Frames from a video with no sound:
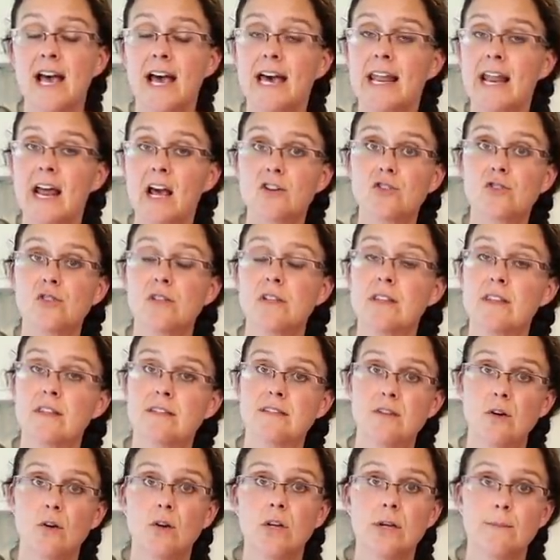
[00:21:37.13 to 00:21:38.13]
And actually the
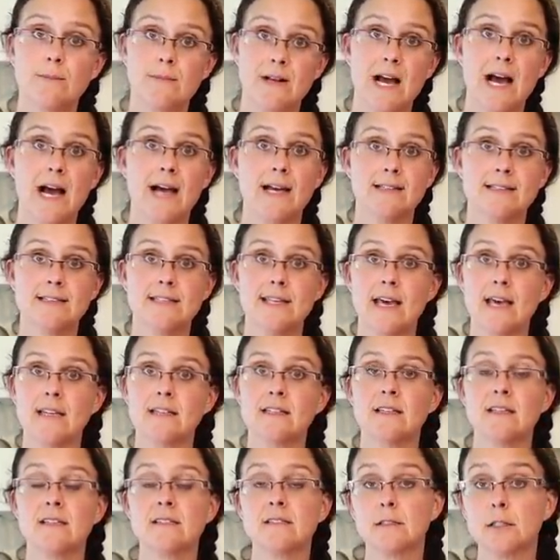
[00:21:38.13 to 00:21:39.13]
sodium
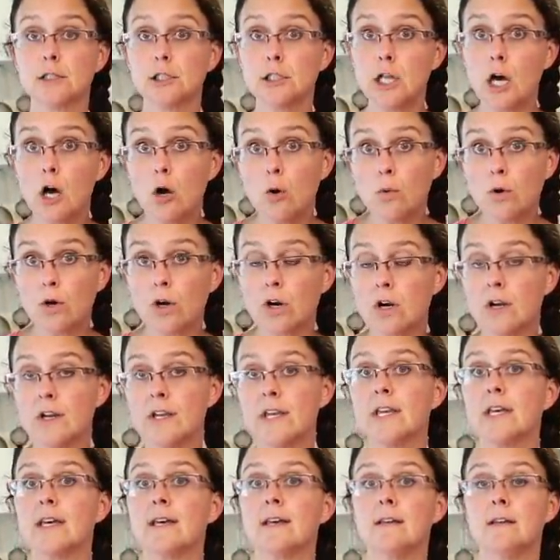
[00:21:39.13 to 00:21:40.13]
content is lower
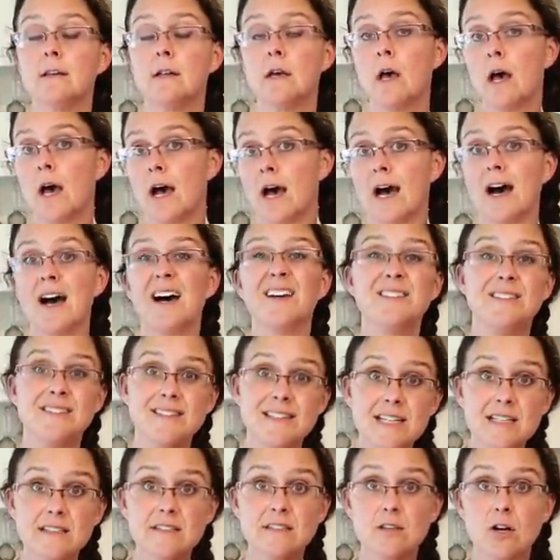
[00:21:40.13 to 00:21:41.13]
in a uh,
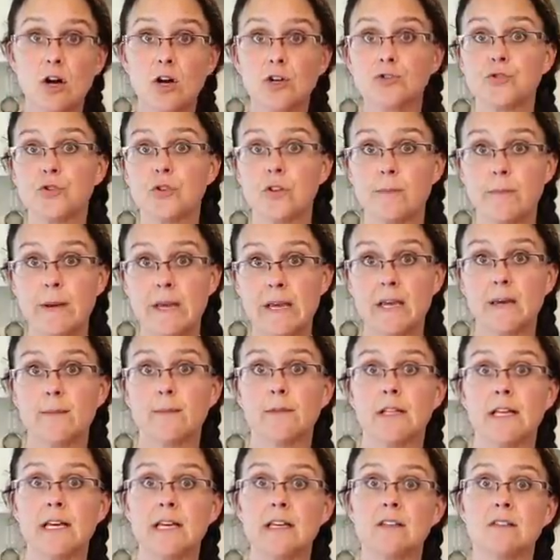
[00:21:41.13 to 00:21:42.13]
sea salt or the pink
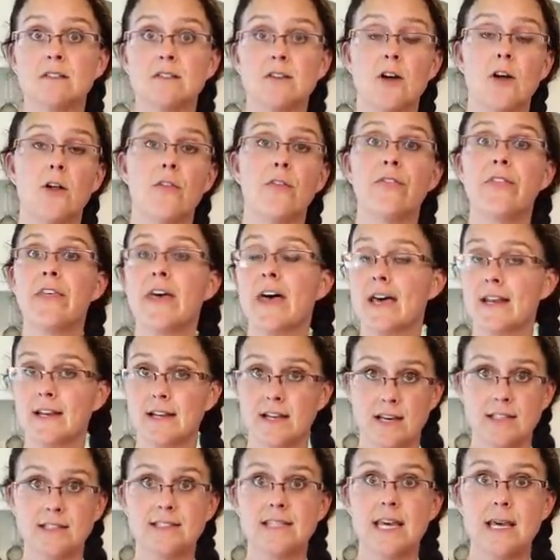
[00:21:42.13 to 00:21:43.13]
Himalayan salt than
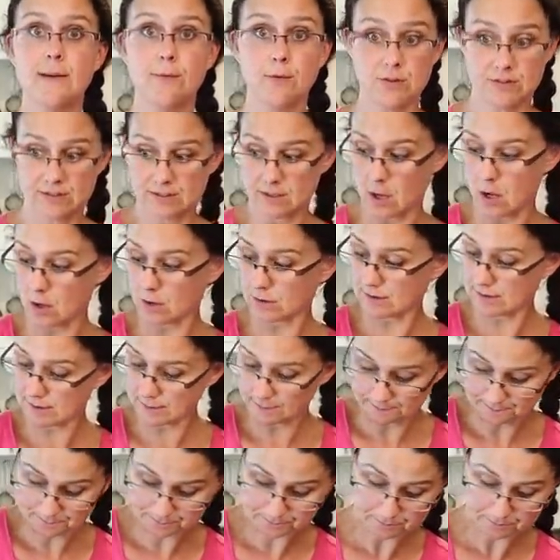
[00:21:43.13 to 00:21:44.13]
a table salt.